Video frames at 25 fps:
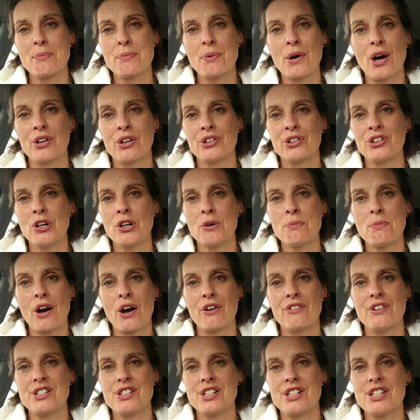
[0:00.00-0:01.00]
put on your
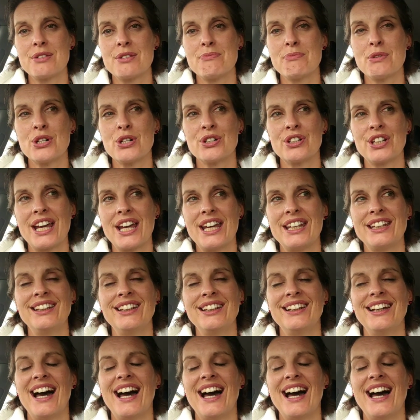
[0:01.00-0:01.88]
porridge in the morning,